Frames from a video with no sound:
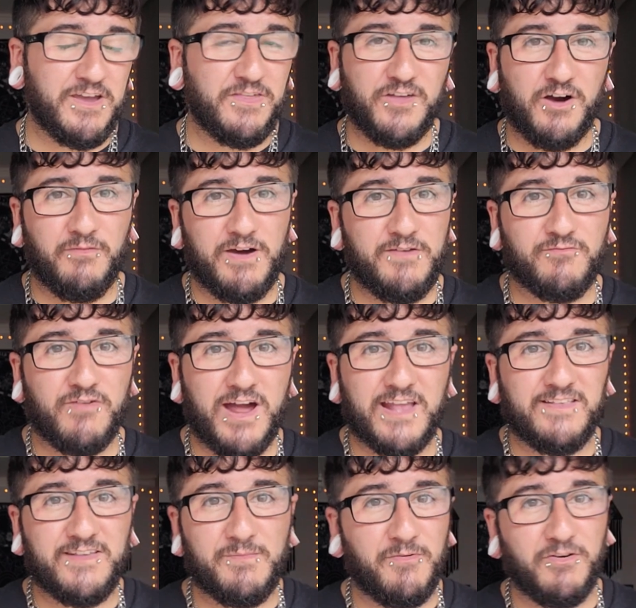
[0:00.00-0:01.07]
you thought went
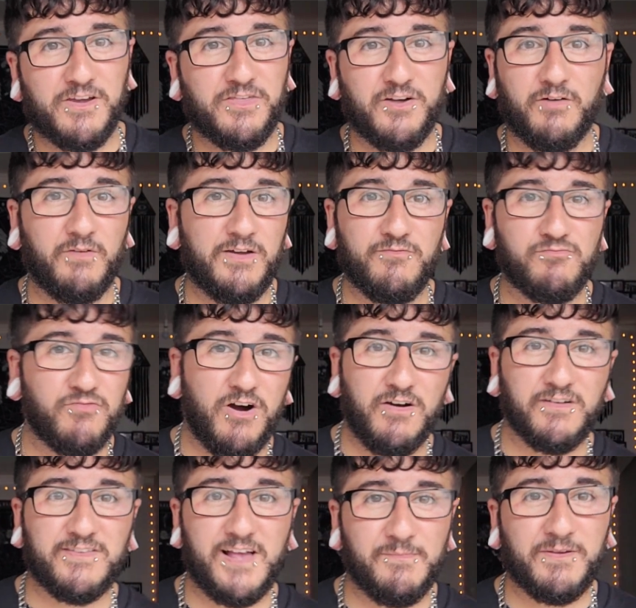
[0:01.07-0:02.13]
right, tell me what you thought went
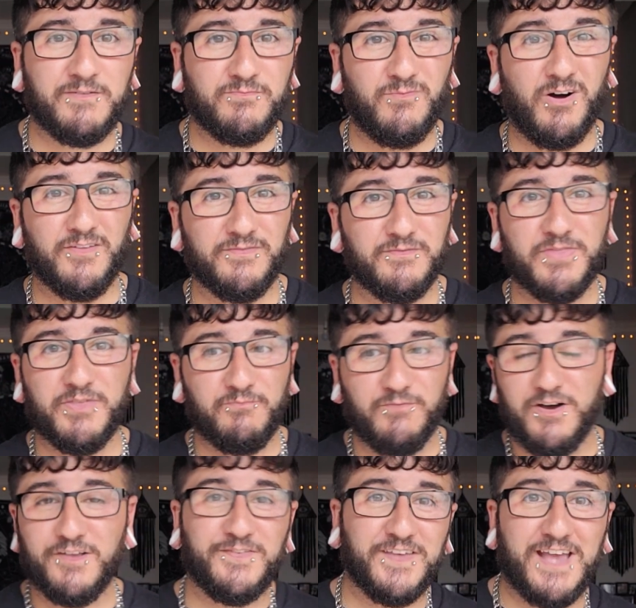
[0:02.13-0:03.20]
wrong, tell me what the
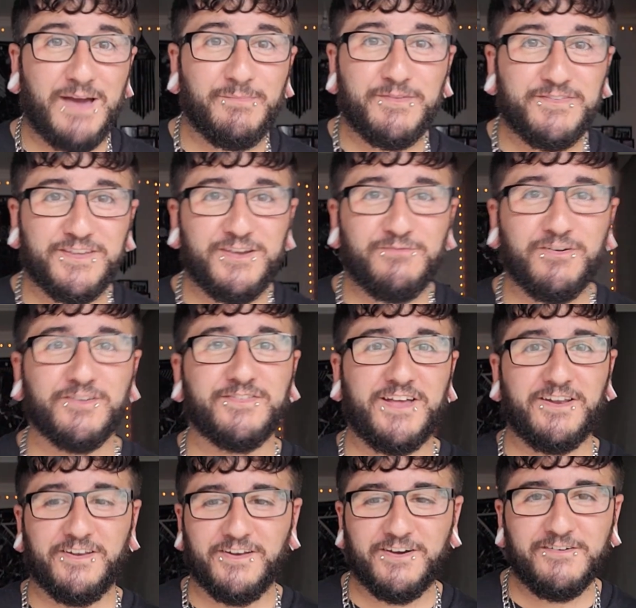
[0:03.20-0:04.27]
worst thing happened to you was,
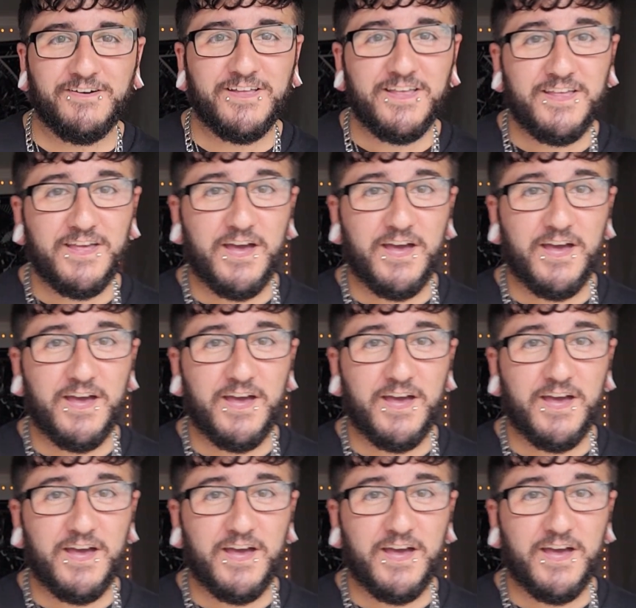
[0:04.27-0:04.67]
I don't know.